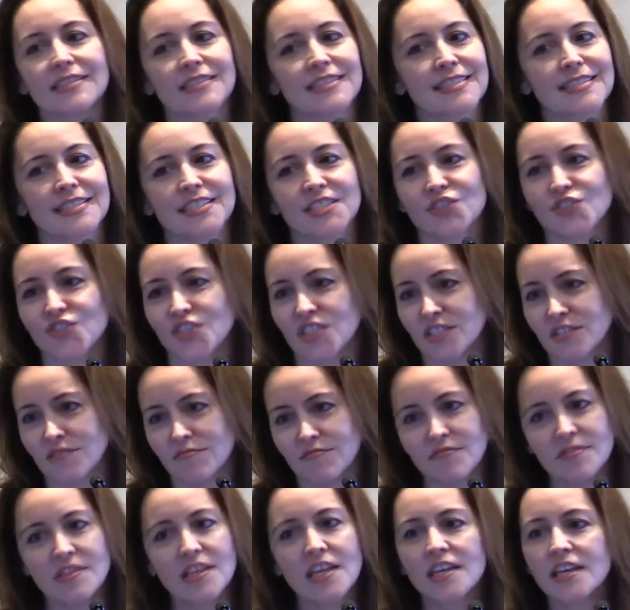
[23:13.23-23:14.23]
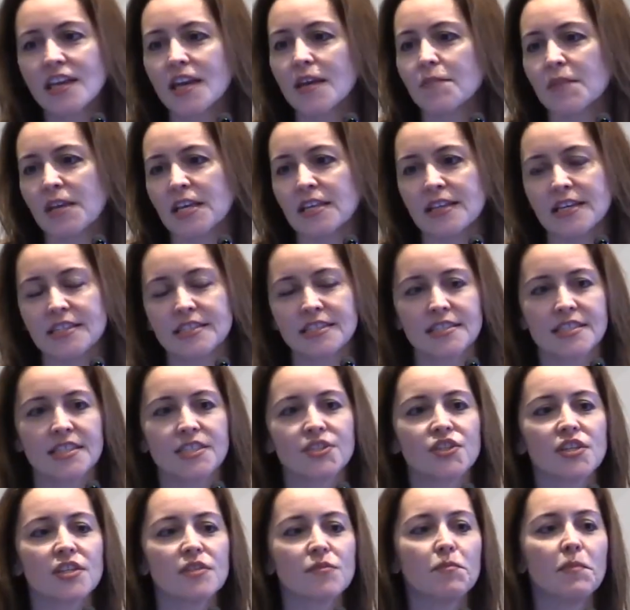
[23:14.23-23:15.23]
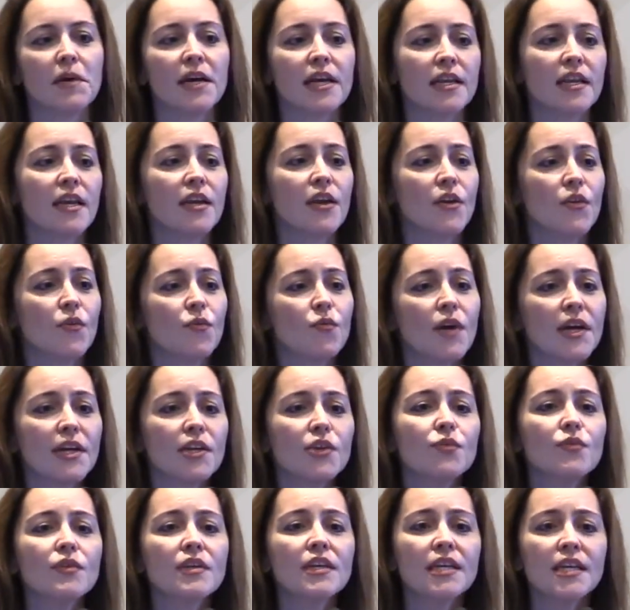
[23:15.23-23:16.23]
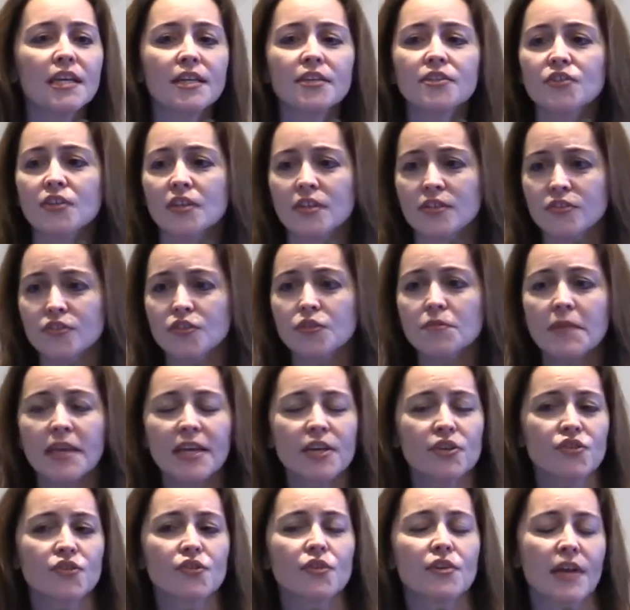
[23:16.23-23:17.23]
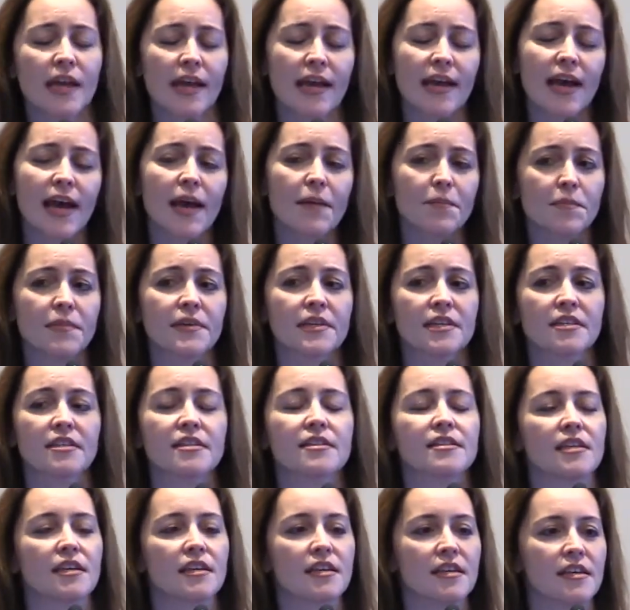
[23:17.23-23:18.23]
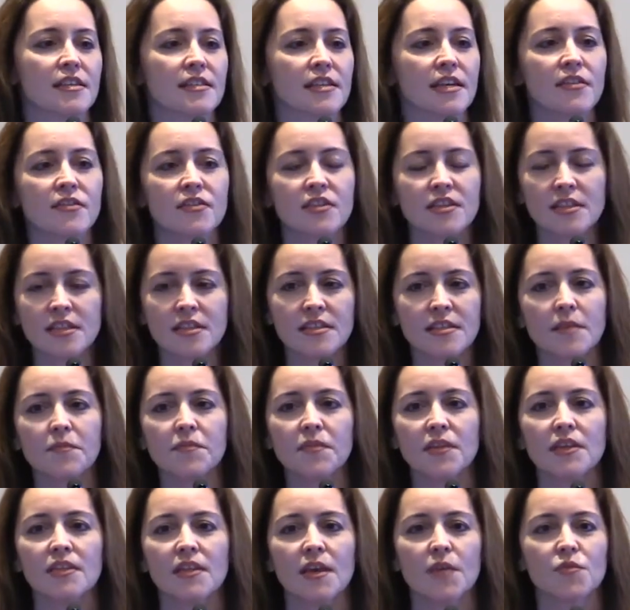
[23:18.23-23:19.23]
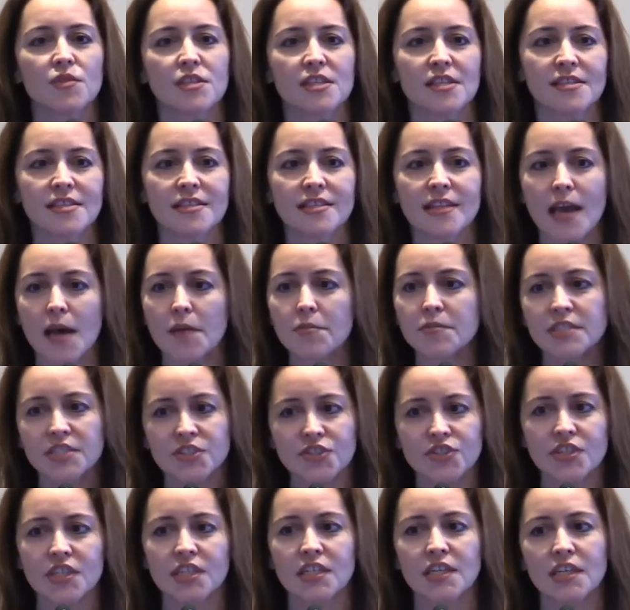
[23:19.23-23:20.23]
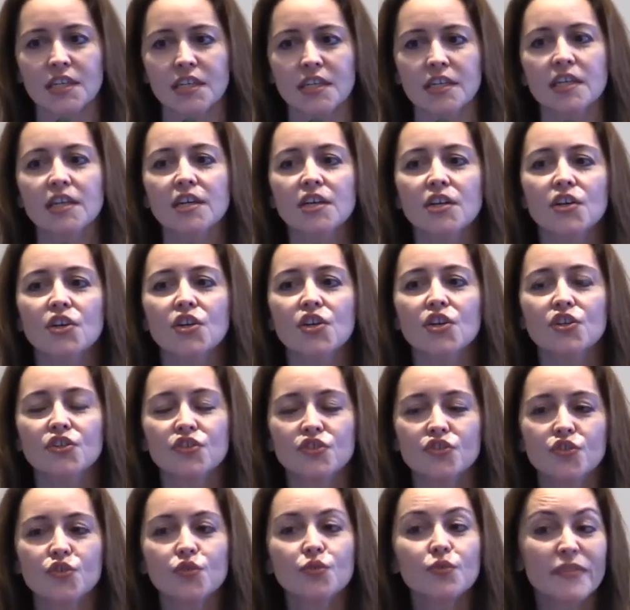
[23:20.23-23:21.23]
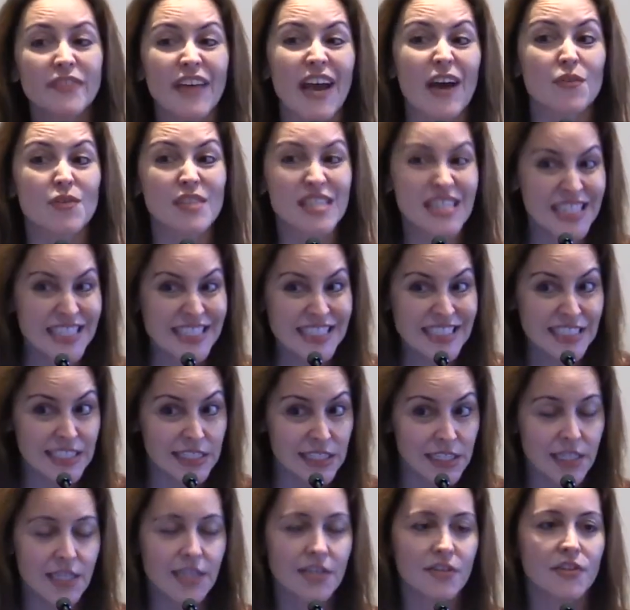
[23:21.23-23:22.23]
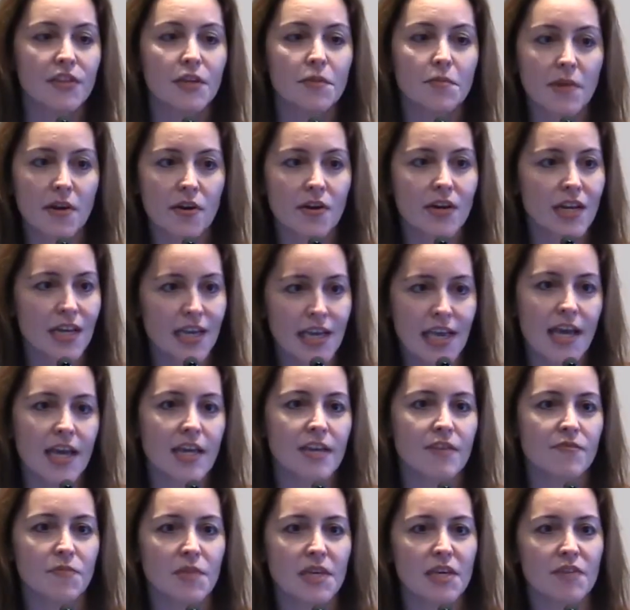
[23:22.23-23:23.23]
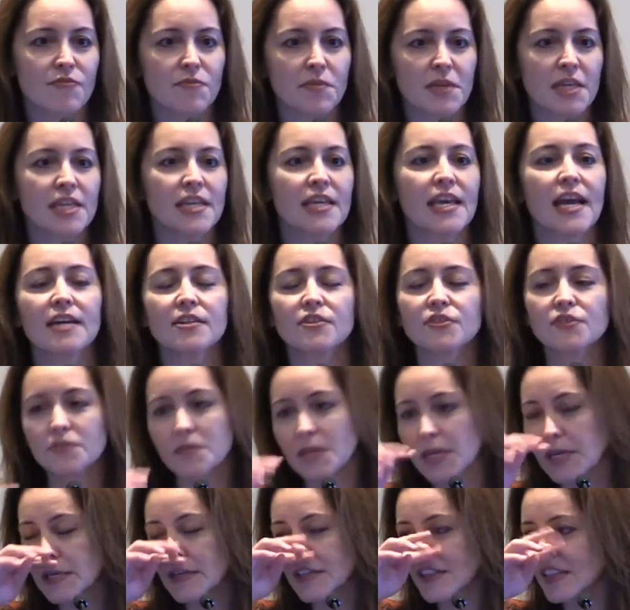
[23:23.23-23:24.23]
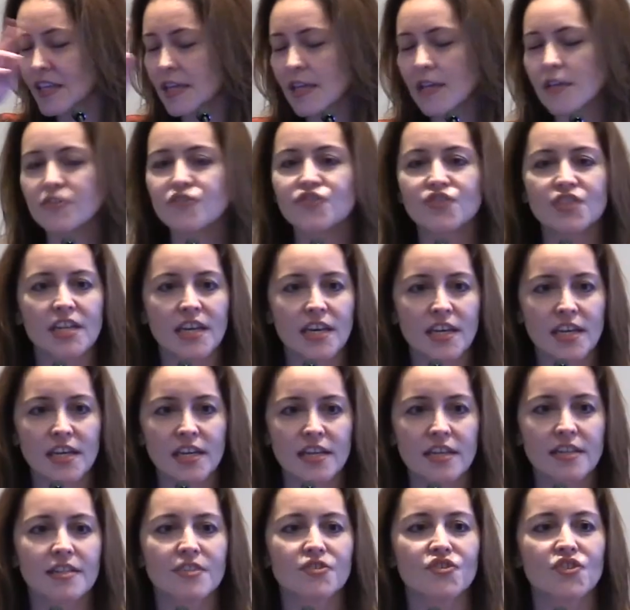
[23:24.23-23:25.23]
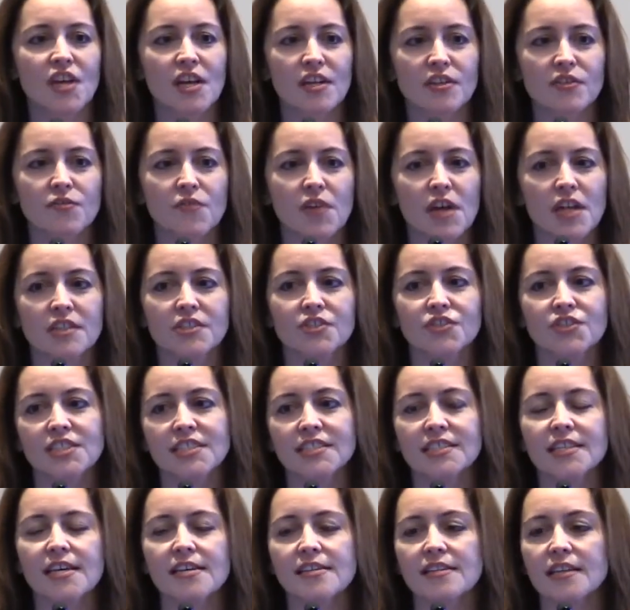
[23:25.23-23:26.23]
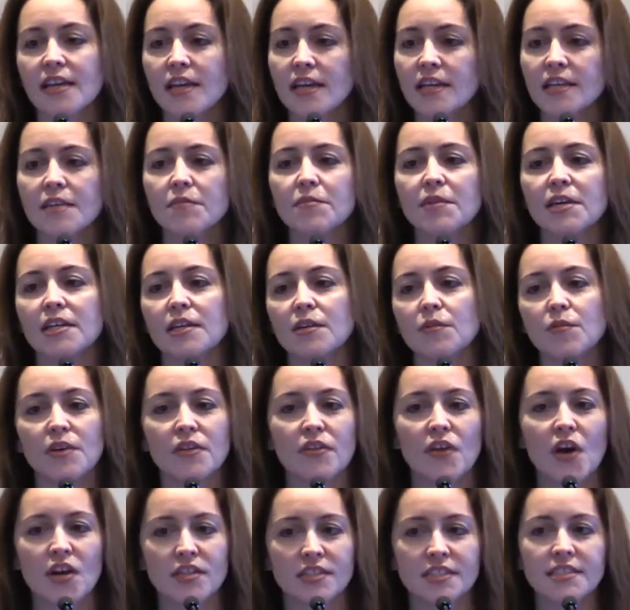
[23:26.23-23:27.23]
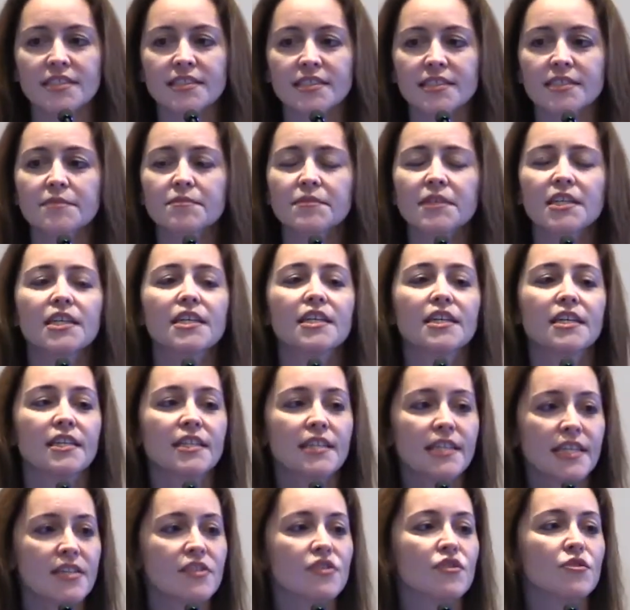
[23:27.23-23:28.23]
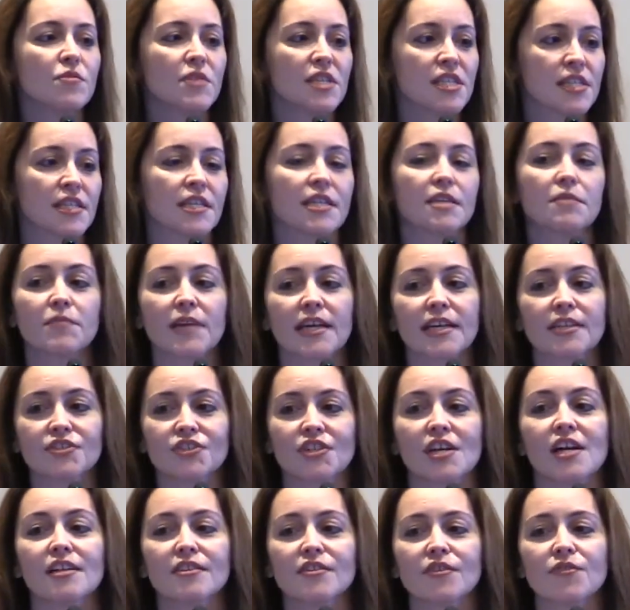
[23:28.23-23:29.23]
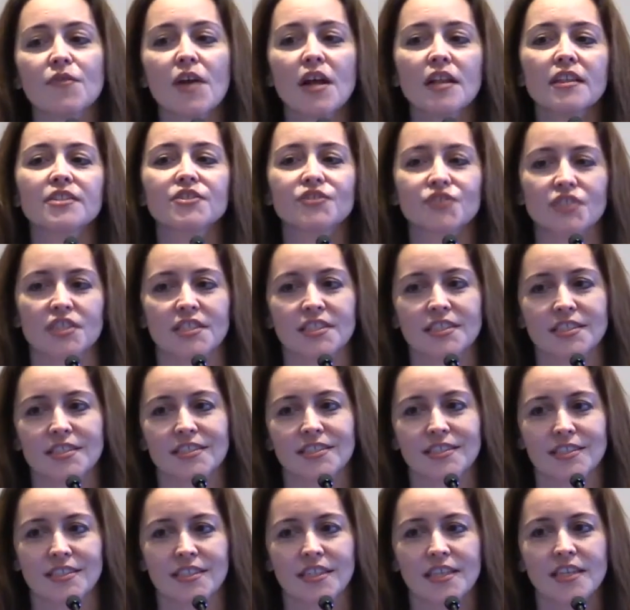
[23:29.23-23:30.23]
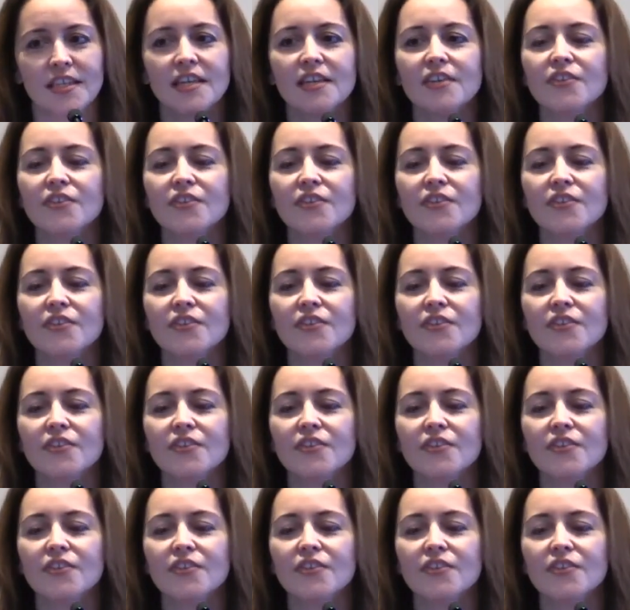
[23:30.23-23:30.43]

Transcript: that decision. They can't make that decision. But what you need to make sure happens is, and this is something that was established in 2000, the American Academy of Pediatrics, Genetics, and Child Neurology says anybody with autism needs to be seen by a child neurologist.